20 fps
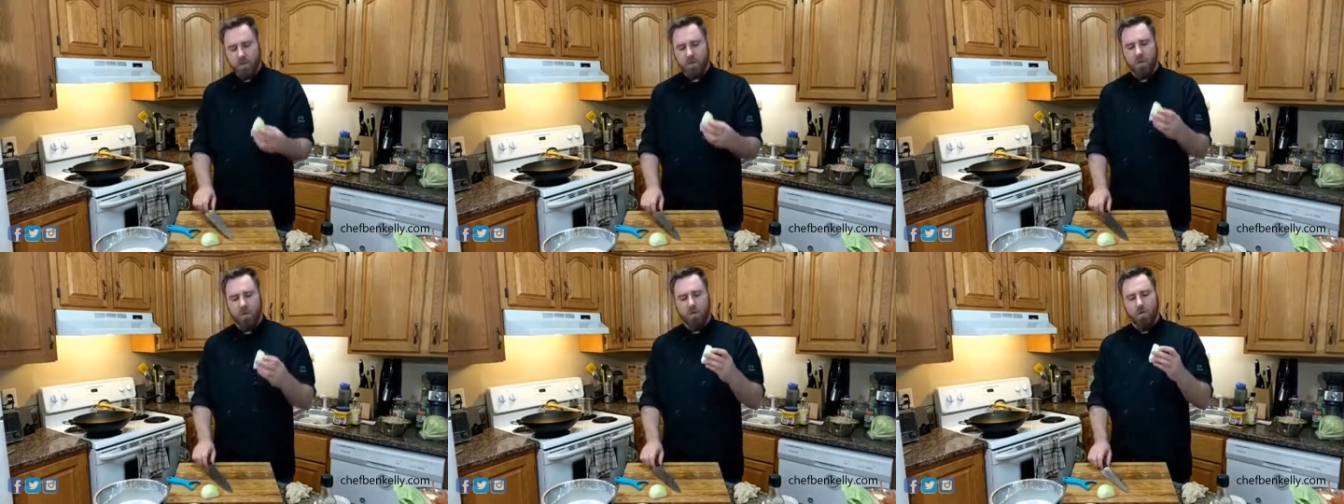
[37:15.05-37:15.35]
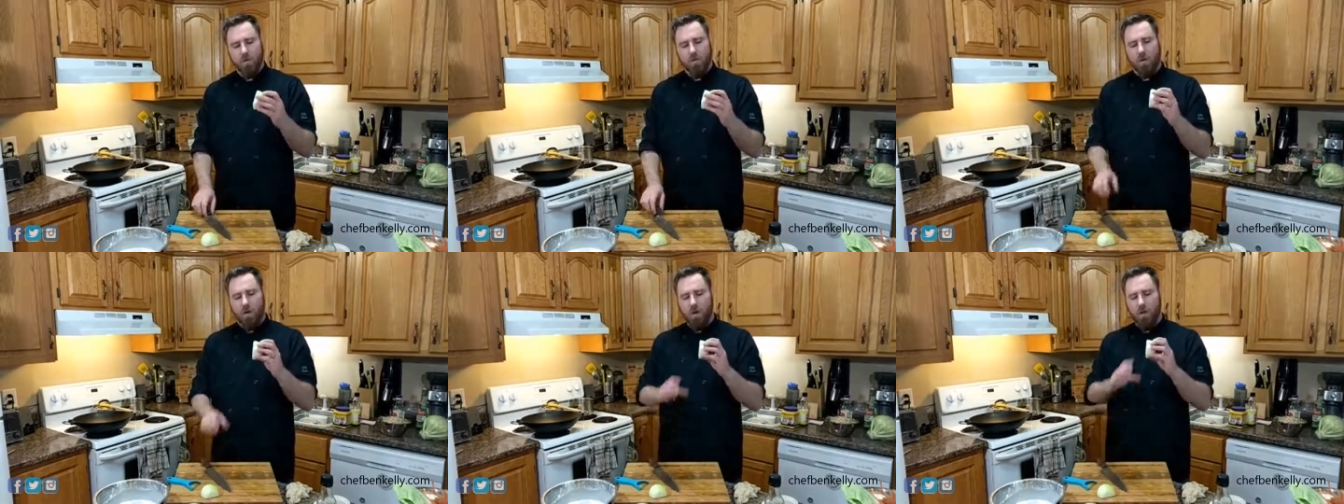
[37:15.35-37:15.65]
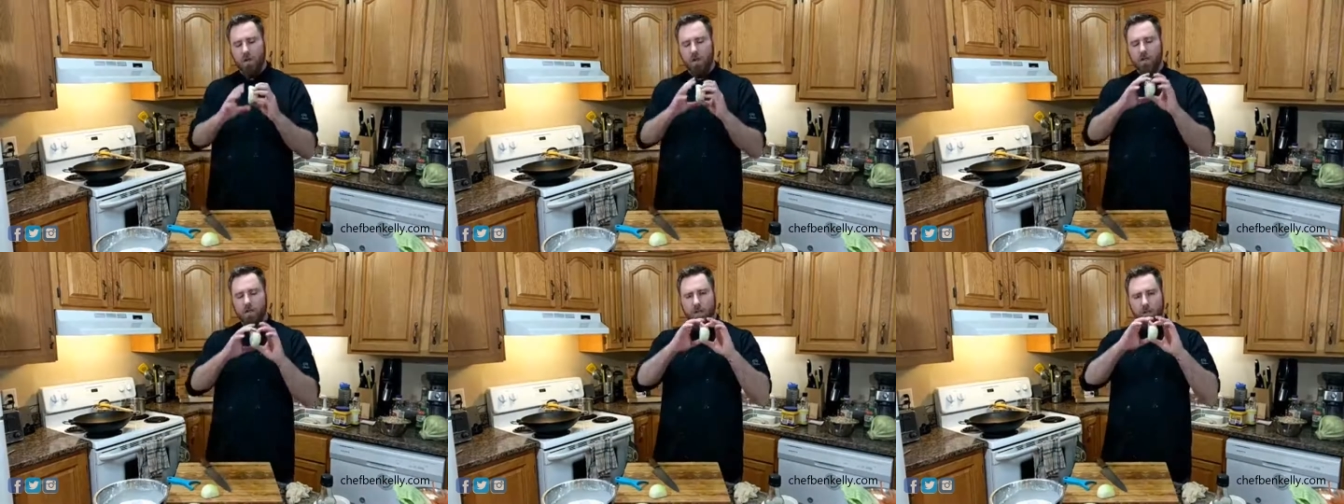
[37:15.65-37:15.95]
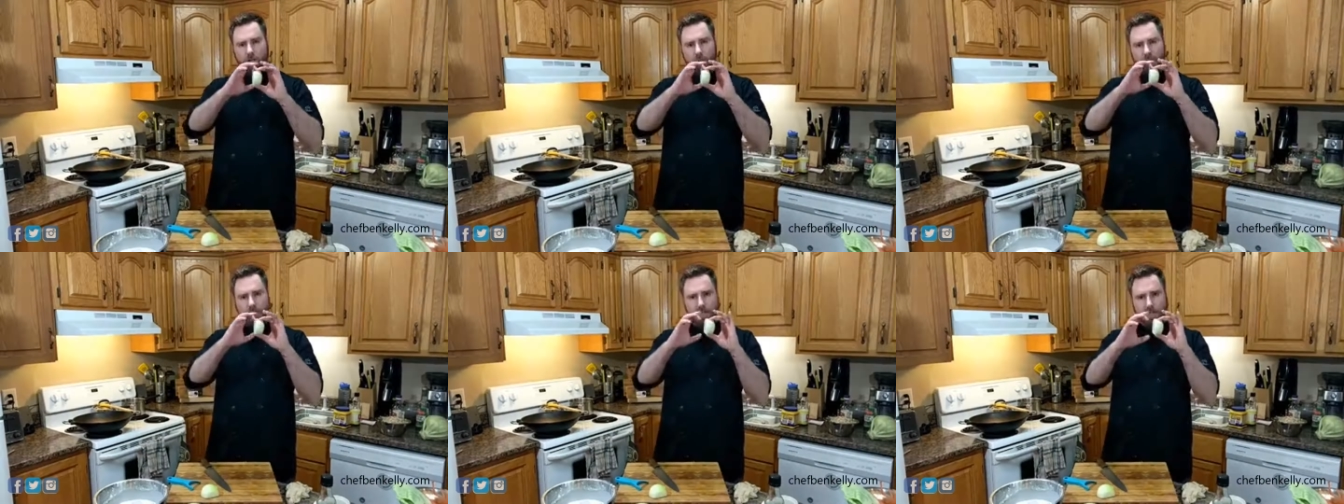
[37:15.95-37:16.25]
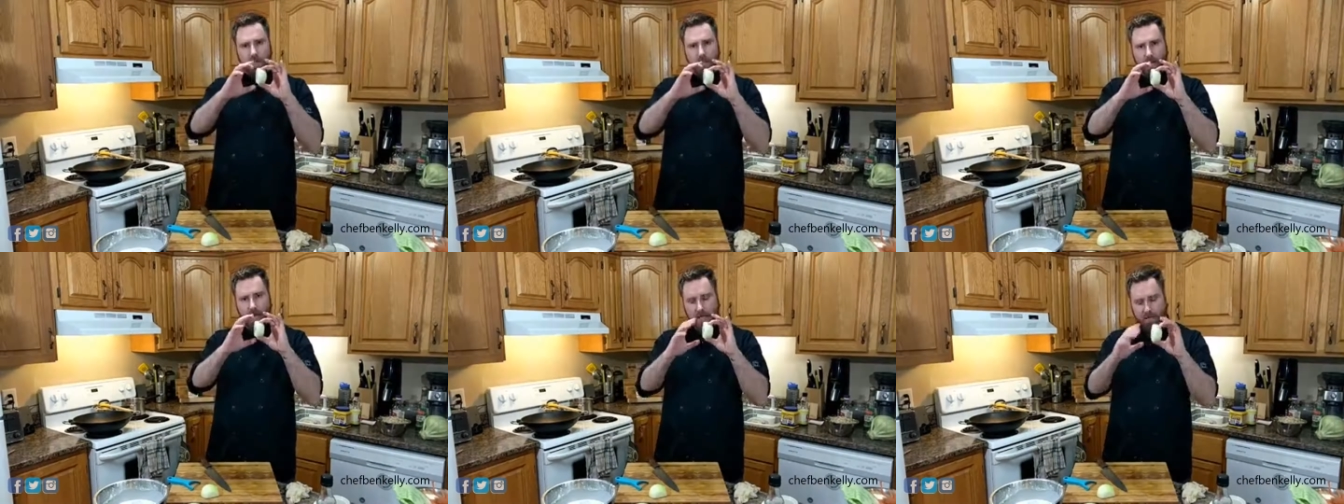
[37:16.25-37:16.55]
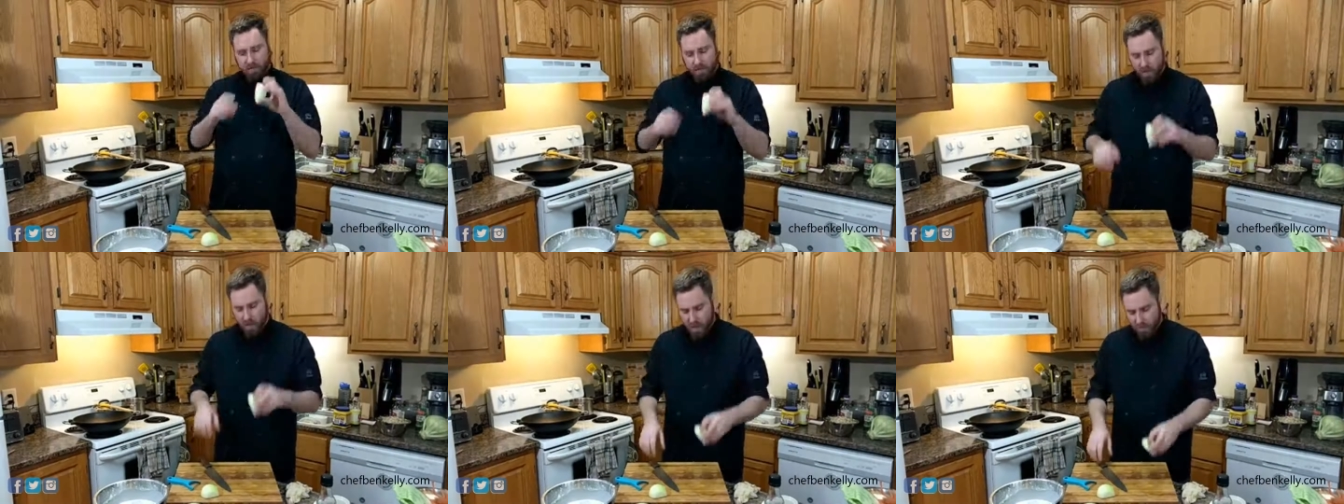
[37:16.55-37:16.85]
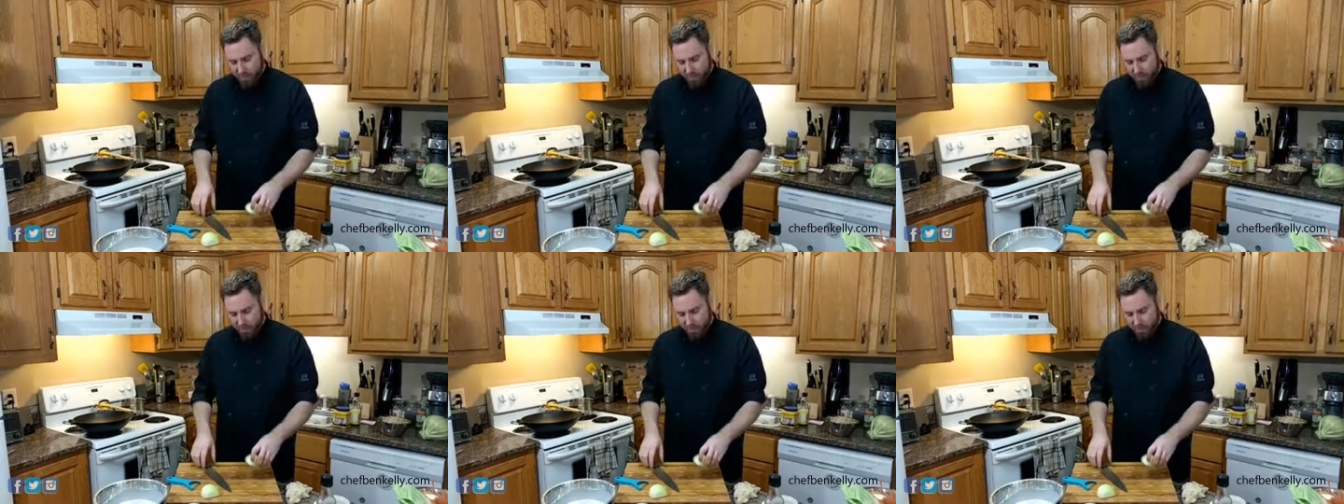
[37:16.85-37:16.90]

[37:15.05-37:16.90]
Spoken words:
So all I did is take the ends